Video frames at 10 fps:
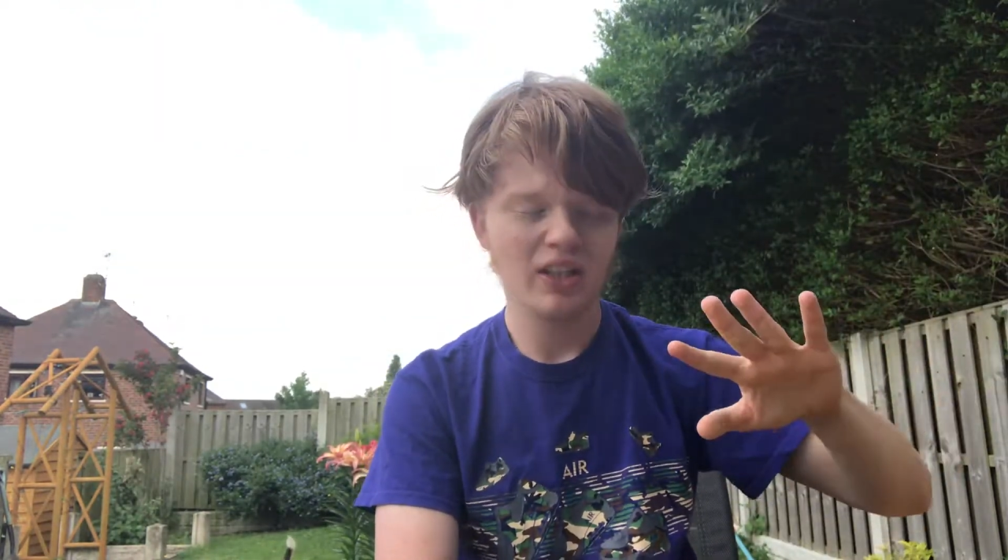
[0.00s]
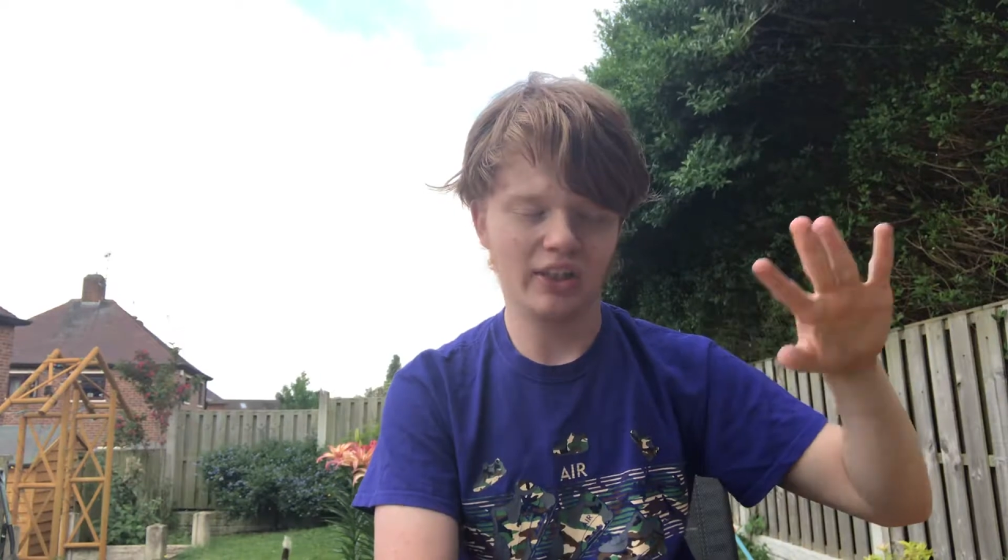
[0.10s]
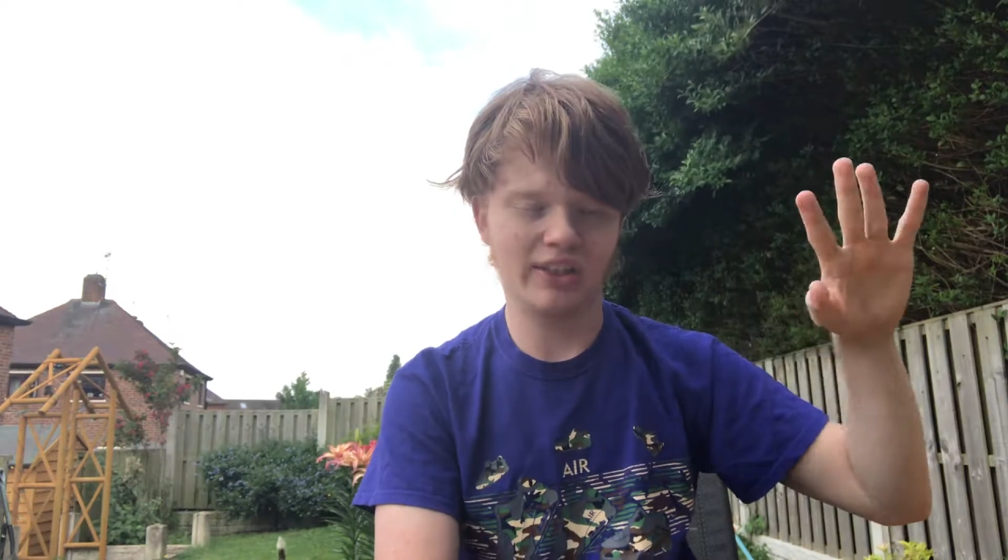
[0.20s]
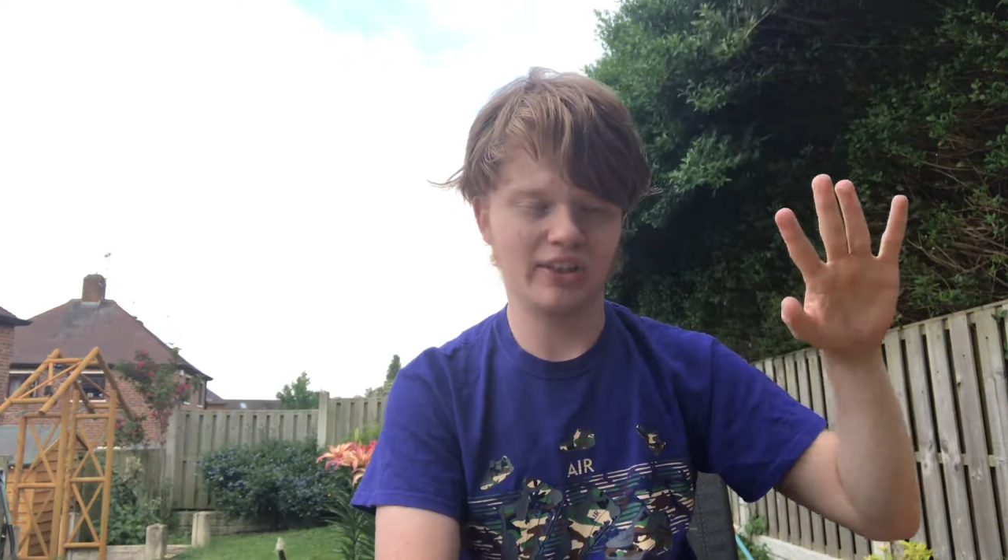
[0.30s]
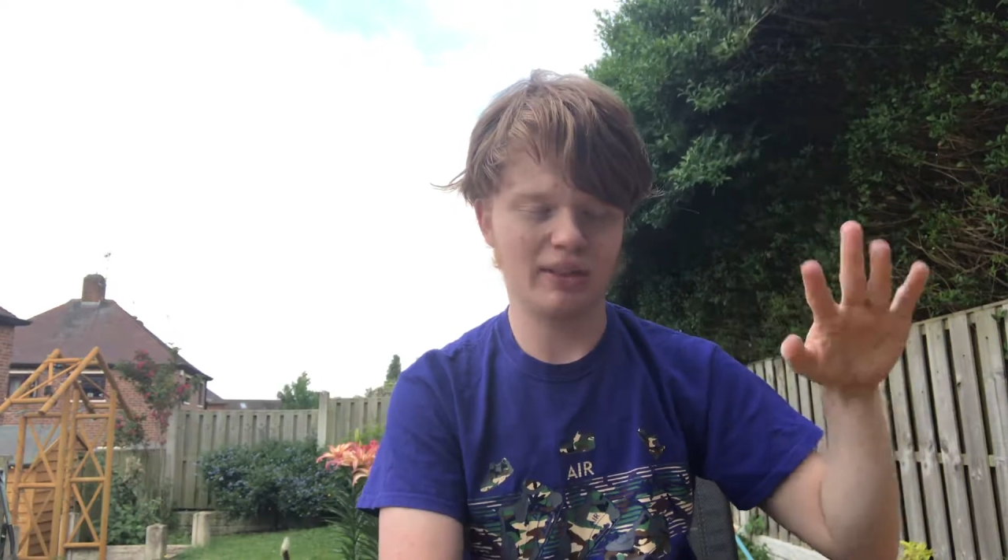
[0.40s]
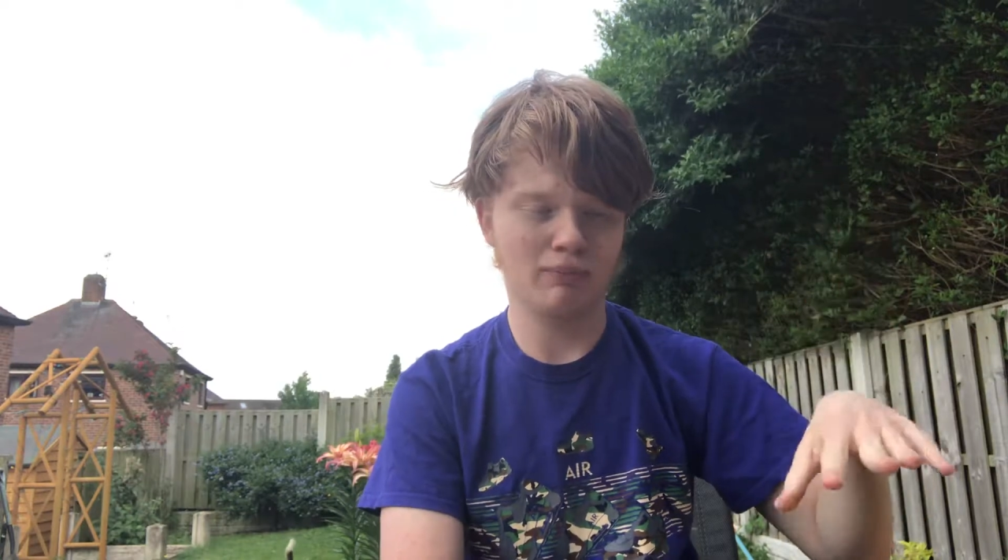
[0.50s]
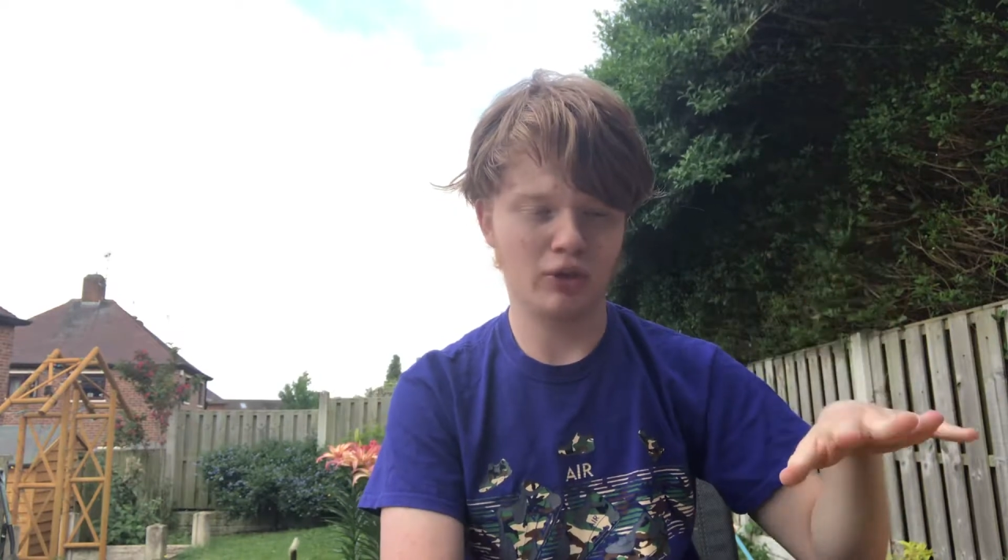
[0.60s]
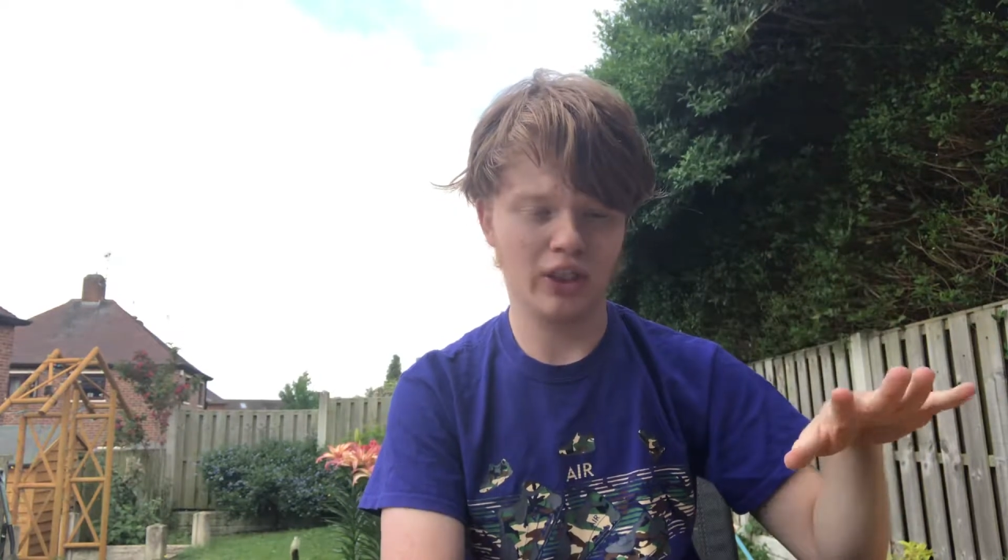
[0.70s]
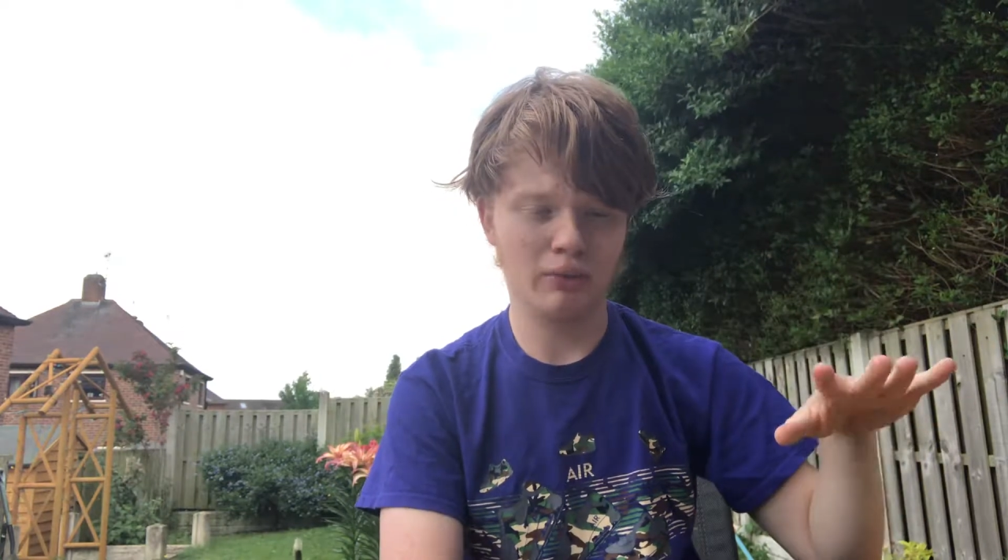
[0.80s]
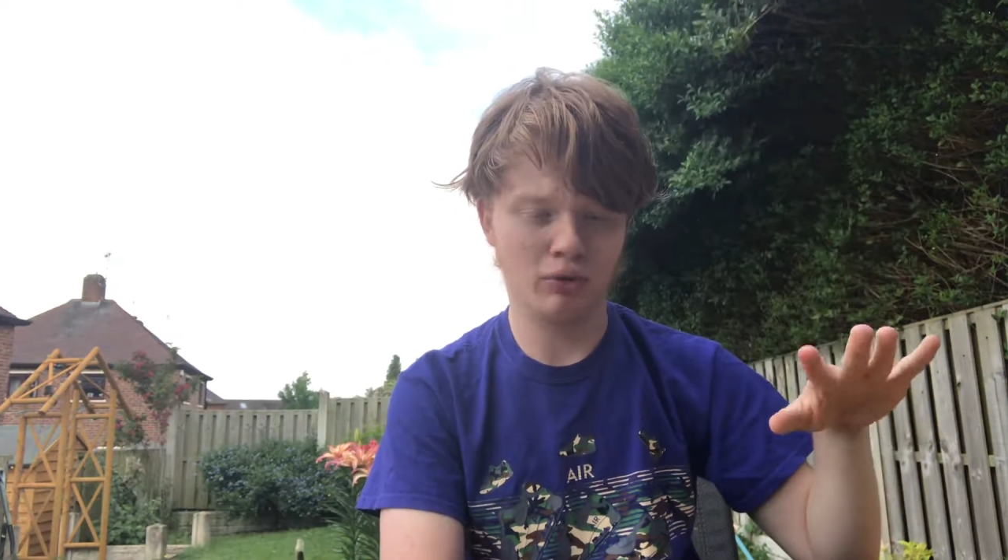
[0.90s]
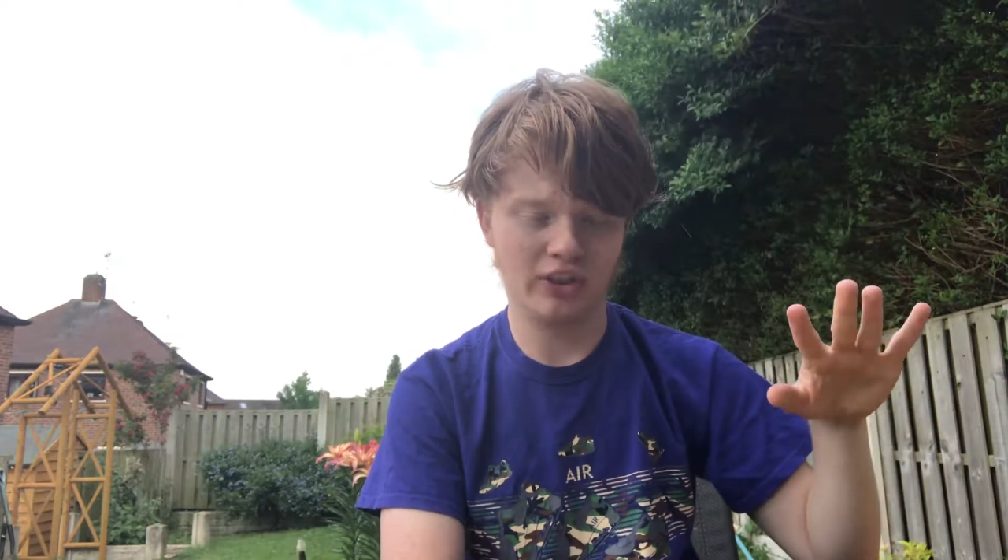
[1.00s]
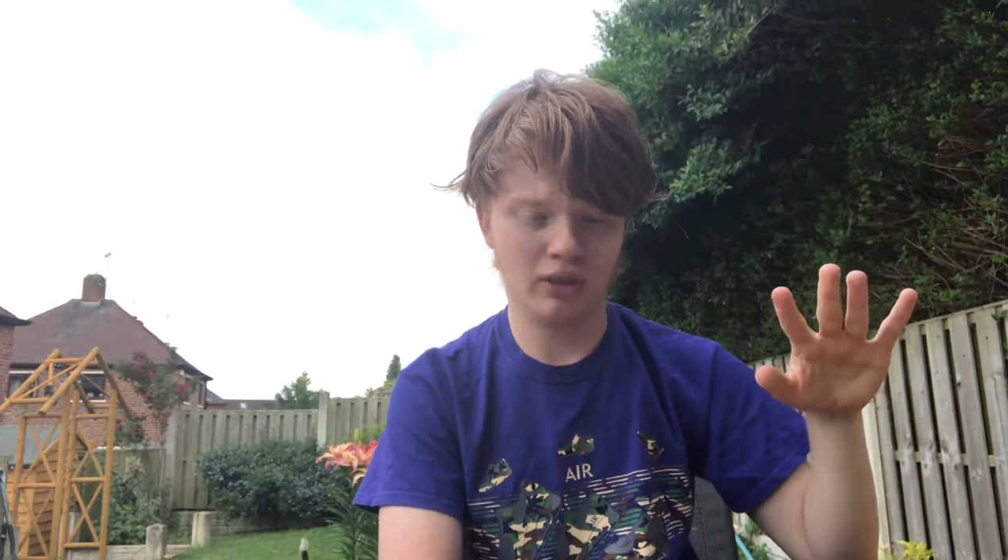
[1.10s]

and since the Monday was